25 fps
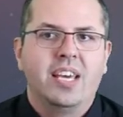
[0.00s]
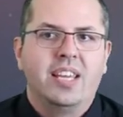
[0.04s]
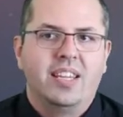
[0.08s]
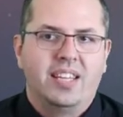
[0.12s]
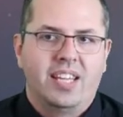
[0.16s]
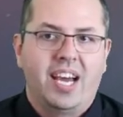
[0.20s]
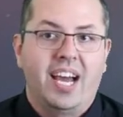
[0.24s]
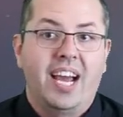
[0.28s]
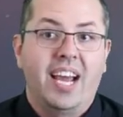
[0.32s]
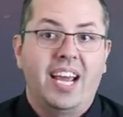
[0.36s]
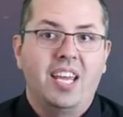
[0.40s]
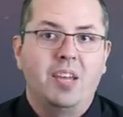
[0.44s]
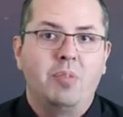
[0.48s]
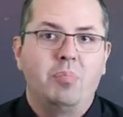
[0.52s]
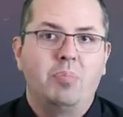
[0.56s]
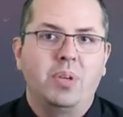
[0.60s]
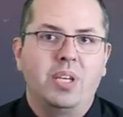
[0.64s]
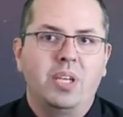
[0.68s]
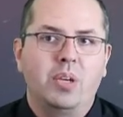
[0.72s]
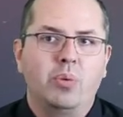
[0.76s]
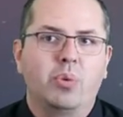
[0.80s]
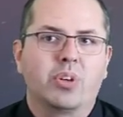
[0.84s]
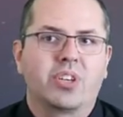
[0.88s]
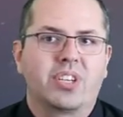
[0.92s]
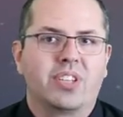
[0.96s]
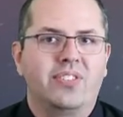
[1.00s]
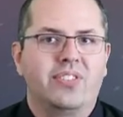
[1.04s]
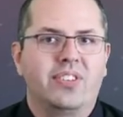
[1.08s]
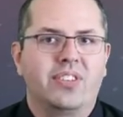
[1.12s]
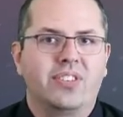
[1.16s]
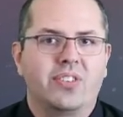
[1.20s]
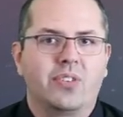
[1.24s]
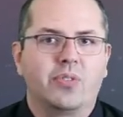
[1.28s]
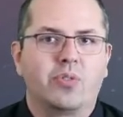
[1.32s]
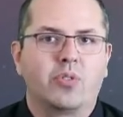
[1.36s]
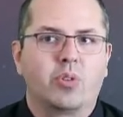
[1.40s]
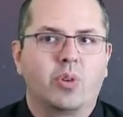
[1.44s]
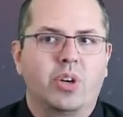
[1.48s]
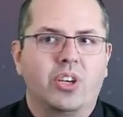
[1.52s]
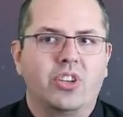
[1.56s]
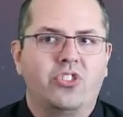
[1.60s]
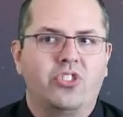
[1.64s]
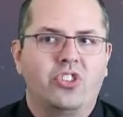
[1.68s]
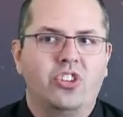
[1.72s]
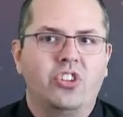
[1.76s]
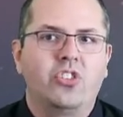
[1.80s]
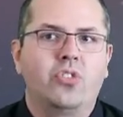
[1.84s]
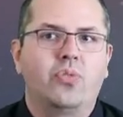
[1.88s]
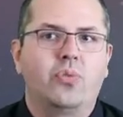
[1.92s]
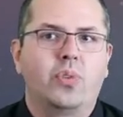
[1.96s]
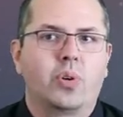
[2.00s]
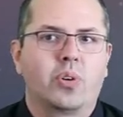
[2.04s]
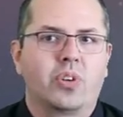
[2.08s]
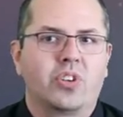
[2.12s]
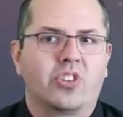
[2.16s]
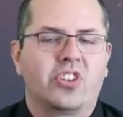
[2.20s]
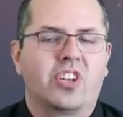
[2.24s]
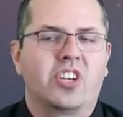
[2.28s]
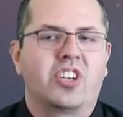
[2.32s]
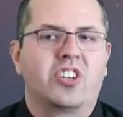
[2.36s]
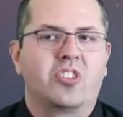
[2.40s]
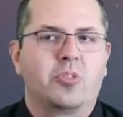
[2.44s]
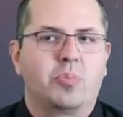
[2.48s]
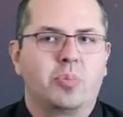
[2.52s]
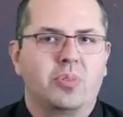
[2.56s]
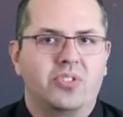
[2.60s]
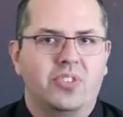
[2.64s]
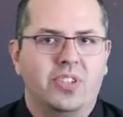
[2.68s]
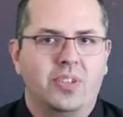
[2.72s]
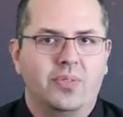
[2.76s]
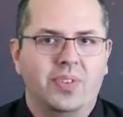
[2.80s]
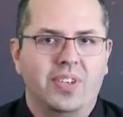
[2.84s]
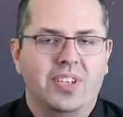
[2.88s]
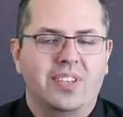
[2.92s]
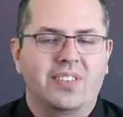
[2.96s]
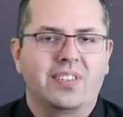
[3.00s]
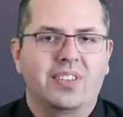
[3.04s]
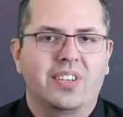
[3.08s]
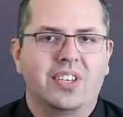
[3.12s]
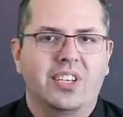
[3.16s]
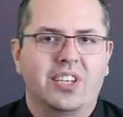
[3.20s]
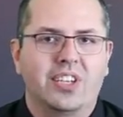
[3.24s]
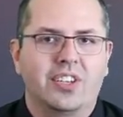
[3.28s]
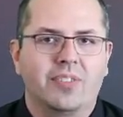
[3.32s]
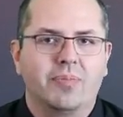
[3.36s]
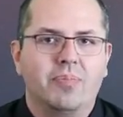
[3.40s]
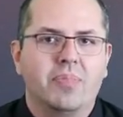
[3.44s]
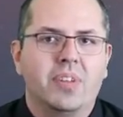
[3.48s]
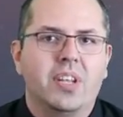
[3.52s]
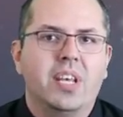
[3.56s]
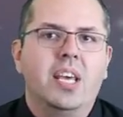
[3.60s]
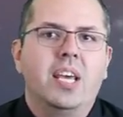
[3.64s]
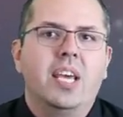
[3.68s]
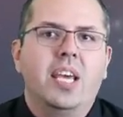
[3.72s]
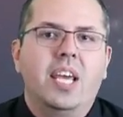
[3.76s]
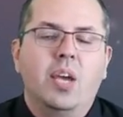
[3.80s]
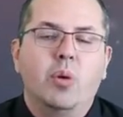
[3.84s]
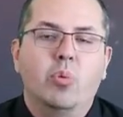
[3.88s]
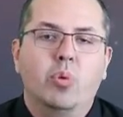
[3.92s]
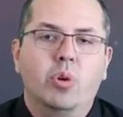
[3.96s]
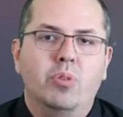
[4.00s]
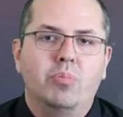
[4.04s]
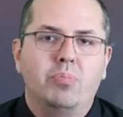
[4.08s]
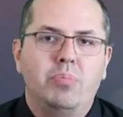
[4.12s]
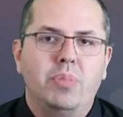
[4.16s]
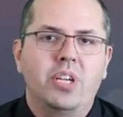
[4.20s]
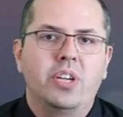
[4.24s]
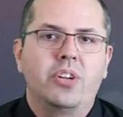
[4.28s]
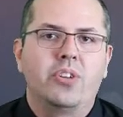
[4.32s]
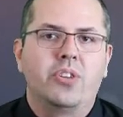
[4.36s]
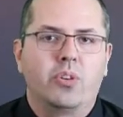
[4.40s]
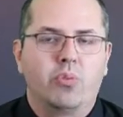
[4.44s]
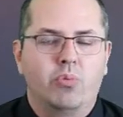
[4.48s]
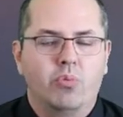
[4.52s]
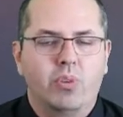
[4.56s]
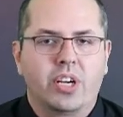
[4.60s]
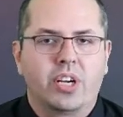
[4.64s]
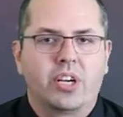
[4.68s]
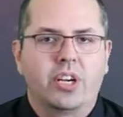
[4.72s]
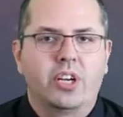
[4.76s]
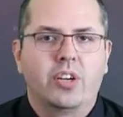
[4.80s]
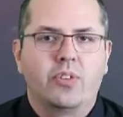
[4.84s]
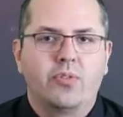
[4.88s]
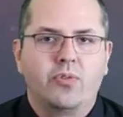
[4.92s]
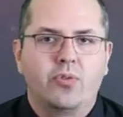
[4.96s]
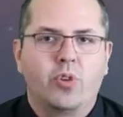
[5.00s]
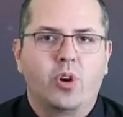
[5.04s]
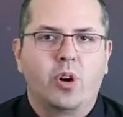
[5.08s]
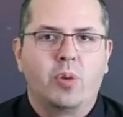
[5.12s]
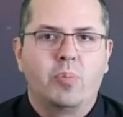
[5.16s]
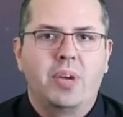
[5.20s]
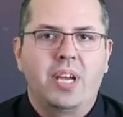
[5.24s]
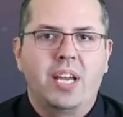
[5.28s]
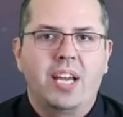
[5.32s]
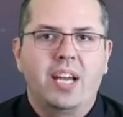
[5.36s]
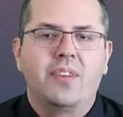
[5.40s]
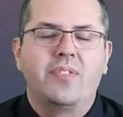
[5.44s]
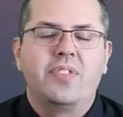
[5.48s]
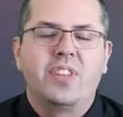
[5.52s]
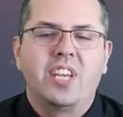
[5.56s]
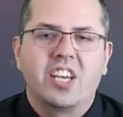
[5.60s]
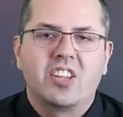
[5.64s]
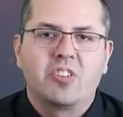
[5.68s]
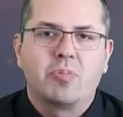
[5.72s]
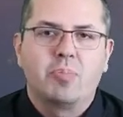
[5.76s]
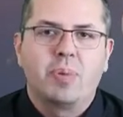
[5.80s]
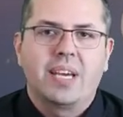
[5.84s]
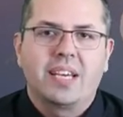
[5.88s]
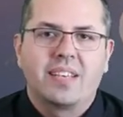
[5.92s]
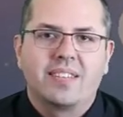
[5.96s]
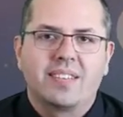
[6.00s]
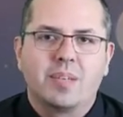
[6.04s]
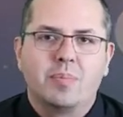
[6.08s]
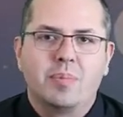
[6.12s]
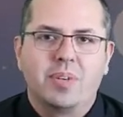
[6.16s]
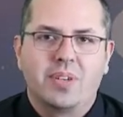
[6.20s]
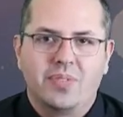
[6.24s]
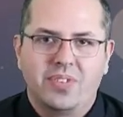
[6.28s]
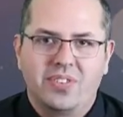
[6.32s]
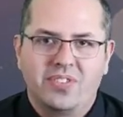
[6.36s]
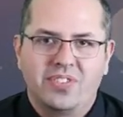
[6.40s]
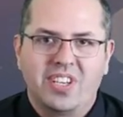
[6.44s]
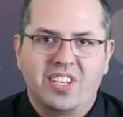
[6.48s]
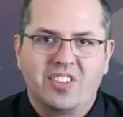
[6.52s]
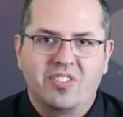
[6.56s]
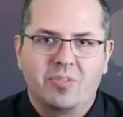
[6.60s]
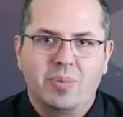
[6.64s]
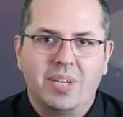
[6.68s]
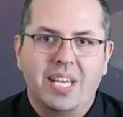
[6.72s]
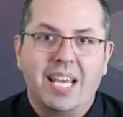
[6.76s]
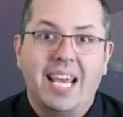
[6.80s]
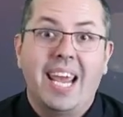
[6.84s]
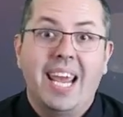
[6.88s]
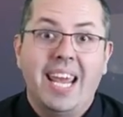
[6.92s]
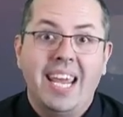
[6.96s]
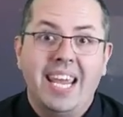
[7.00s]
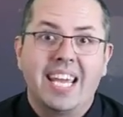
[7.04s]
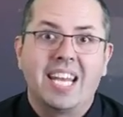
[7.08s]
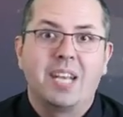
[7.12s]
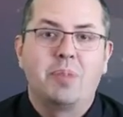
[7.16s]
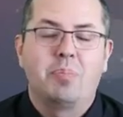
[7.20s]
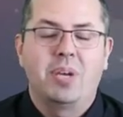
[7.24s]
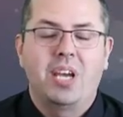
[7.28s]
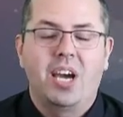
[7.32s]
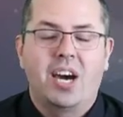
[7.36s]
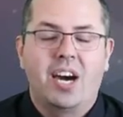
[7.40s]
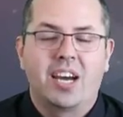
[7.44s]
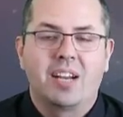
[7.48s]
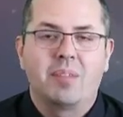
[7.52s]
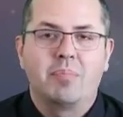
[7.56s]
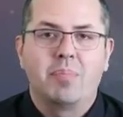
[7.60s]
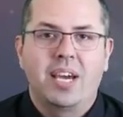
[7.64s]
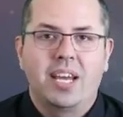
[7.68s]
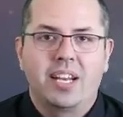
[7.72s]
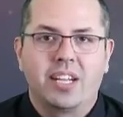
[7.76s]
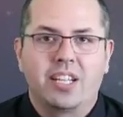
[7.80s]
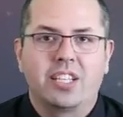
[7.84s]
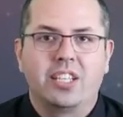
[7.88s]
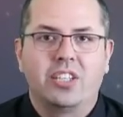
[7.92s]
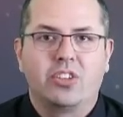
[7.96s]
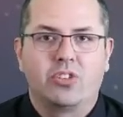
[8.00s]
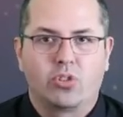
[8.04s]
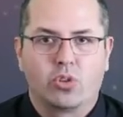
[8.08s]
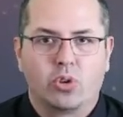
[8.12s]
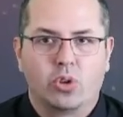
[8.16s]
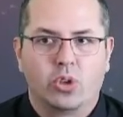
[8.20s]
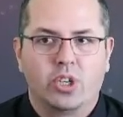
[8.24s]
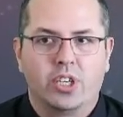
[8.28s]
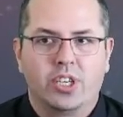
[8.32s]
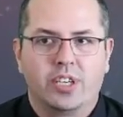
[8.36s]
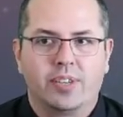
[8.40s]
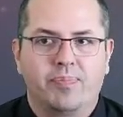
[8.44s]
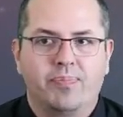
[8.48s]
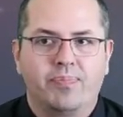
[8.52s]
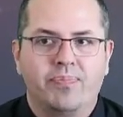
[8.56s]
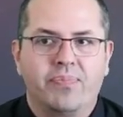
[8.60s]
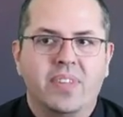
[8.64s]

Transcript: The IAB will consist of questions focused on a specific skill. It will mirror the rigor and format of the SBAC summative assessment and be automatically scored.